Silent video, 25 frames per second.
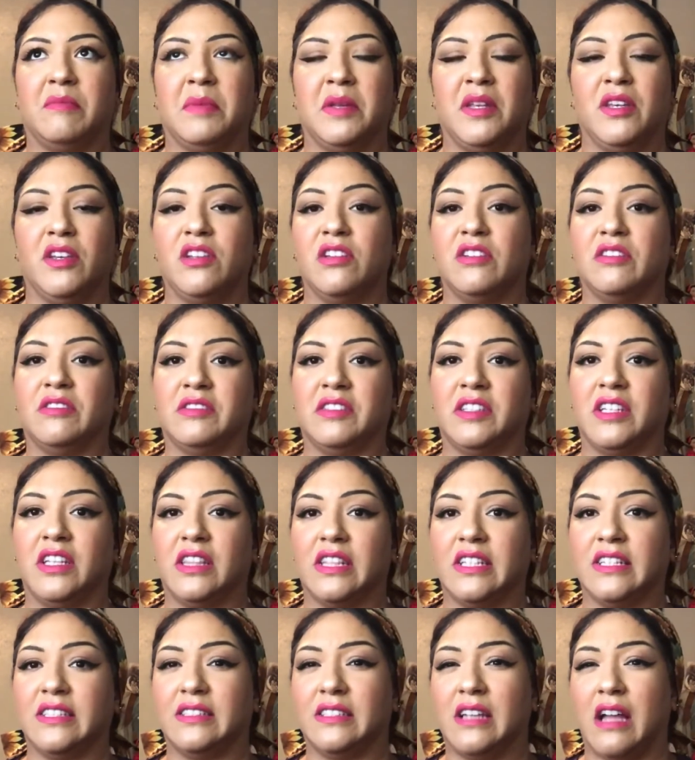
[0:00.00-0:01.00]
been using
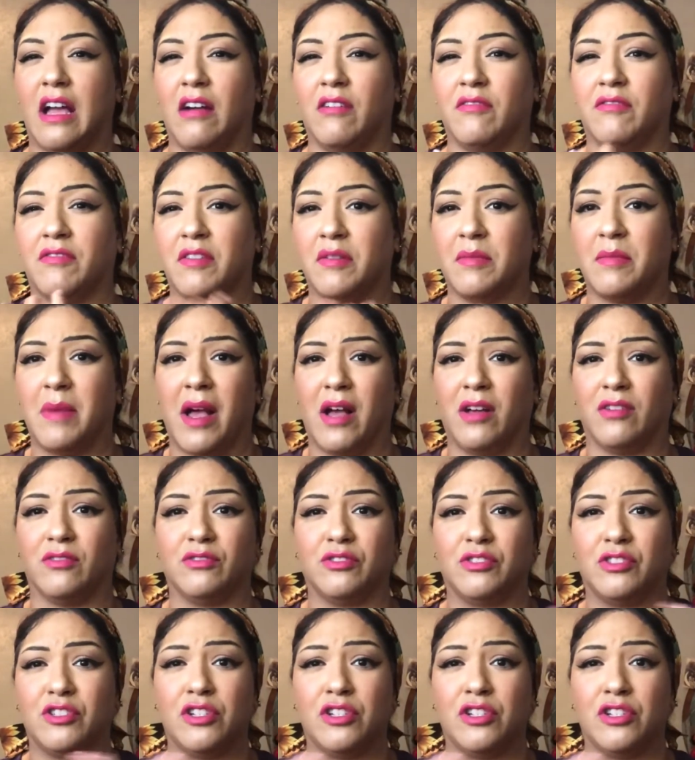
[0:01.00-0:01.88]
this now for about